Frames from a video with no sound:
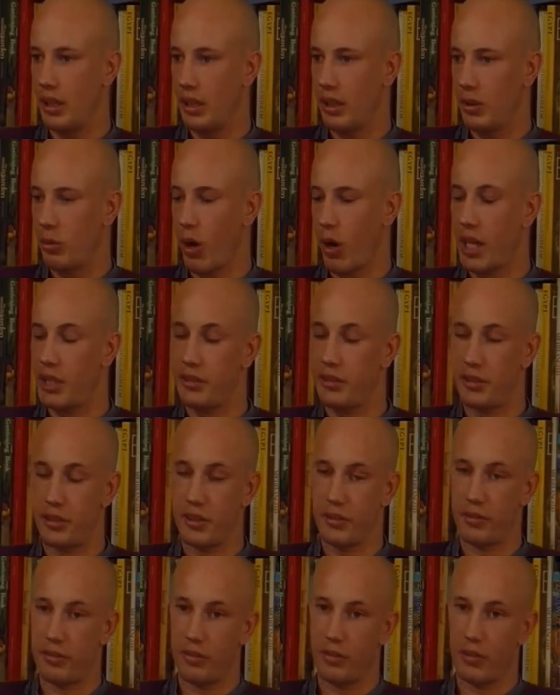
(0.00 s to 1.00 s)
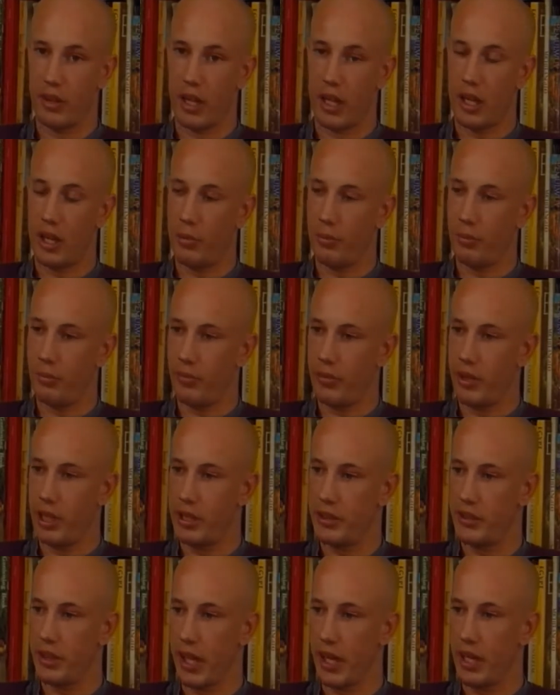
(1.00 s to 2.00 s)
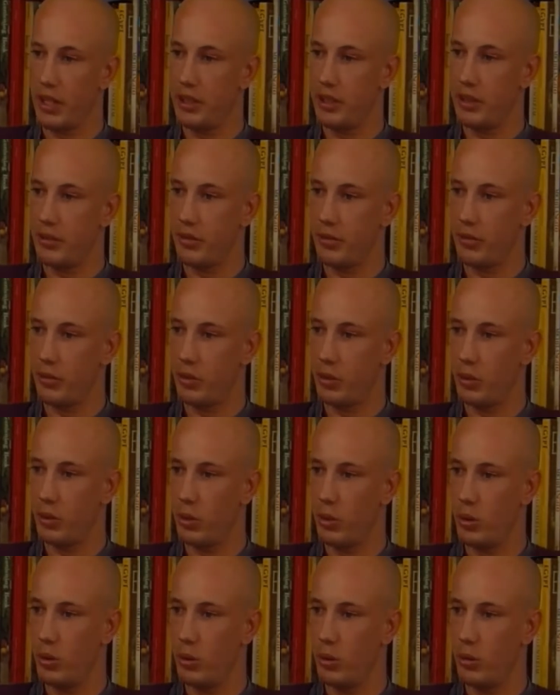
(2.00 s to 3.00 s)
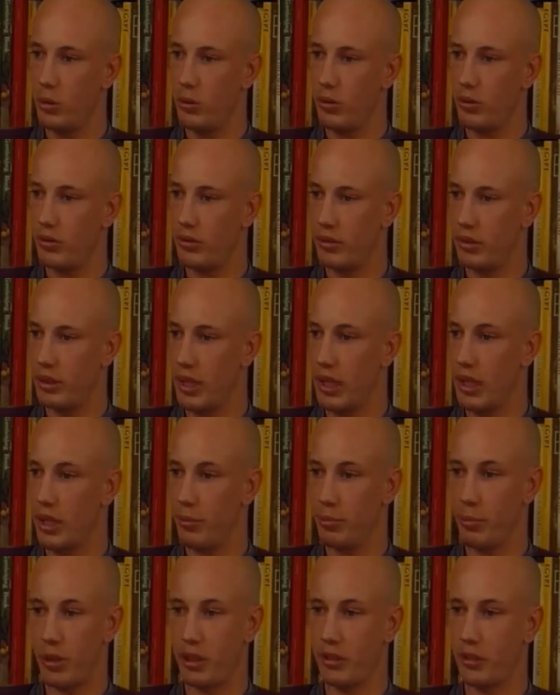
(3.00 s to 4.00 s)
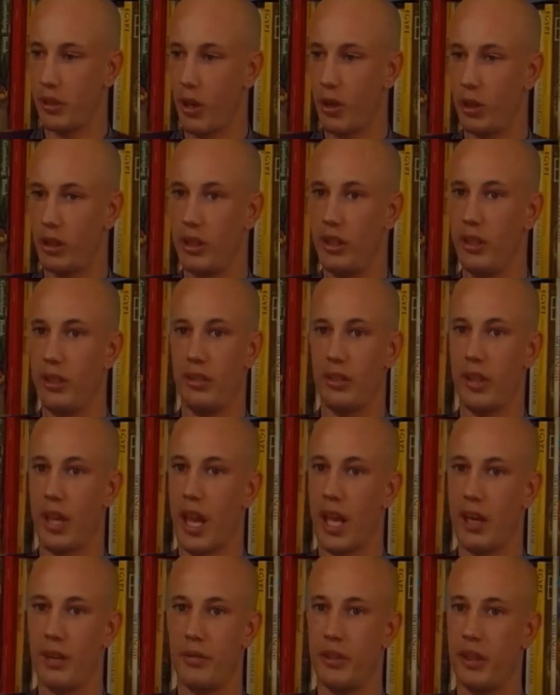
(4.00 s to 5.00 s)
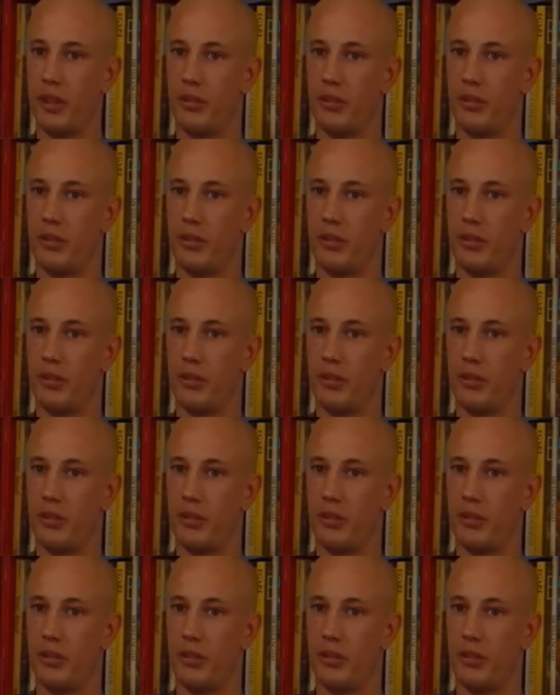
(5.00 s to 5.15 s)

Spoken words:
traits these days, to, yeah, being totally out of it.